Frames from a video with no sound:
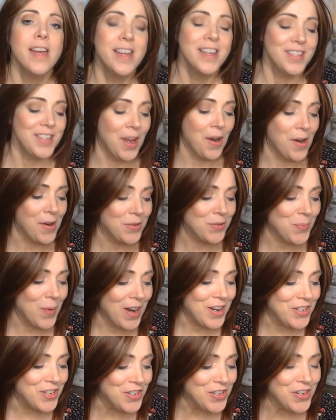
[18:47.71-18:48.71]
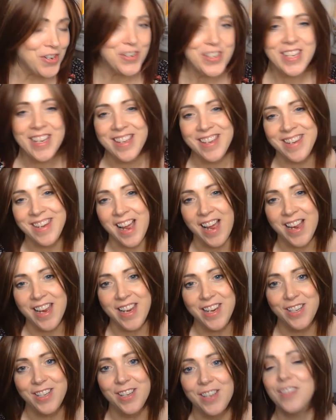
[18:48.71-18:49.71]
So I was watching her
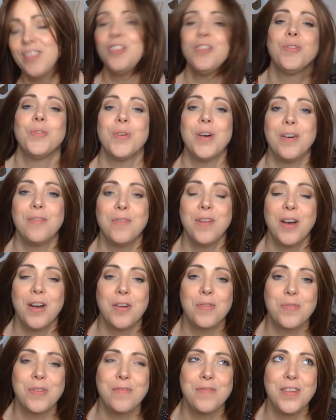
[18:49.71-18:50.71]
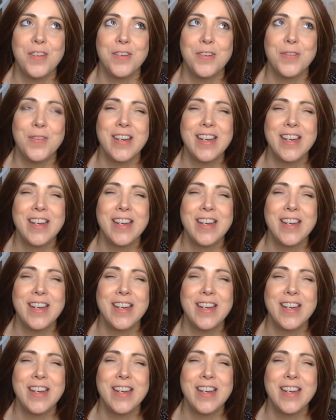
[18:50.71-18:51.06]
tonight do a review,